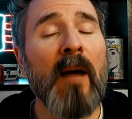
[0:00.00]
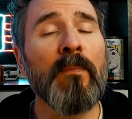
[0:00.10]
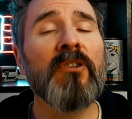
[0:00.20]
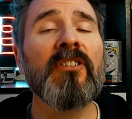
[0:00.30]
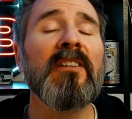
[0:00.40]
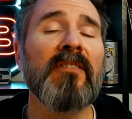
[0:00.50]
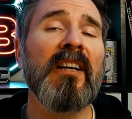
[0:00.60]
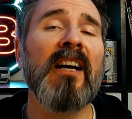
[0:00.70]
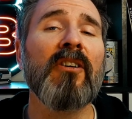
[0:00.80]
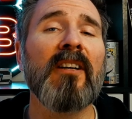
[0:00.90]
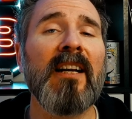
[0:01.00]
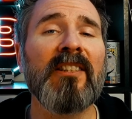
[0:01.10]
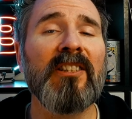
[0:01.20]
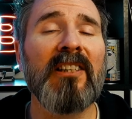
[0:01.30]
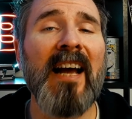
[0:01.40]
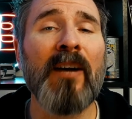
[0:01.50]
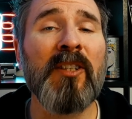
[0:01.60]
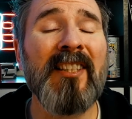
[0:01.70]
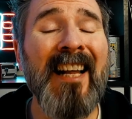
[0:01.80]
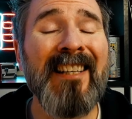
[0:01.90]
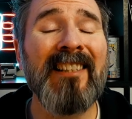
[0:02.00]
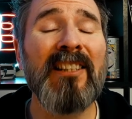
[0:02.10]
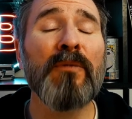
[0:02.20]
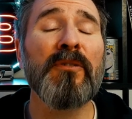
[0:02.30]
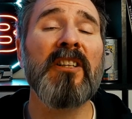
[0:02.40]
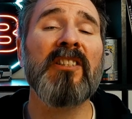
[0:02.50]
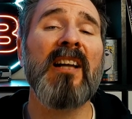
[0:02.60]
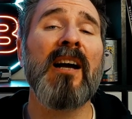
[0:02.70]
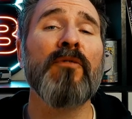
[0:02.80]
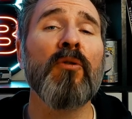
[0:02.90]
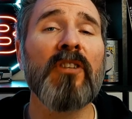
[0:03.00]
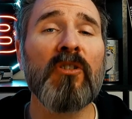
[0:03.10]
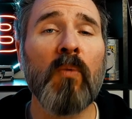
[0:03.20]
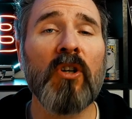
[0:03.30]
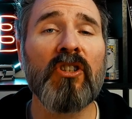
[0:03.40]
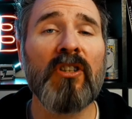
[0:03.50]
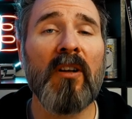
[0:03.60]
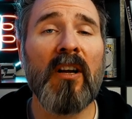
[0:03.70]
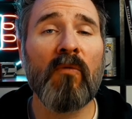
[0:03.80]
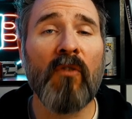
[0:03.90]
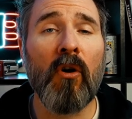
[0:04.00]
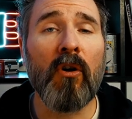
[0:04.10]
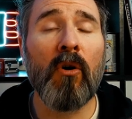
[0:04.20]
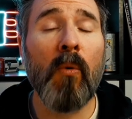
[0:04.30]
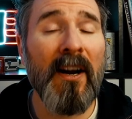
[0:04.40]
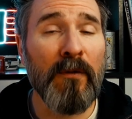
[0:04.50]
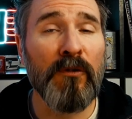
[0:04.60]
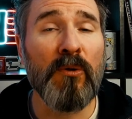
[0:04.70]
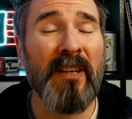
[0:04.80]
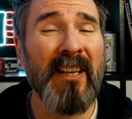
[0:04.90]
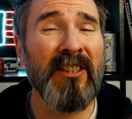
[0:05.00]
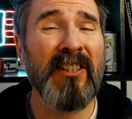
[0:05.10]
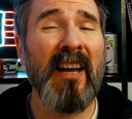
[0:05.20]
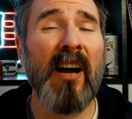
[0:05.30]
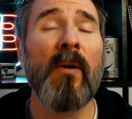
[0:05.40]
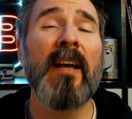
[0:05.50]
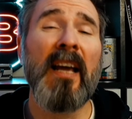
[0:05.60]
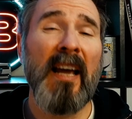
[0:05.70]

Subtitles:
I personally think I got an actually outstanding deal for this. I've owned this watch for quite a few years now.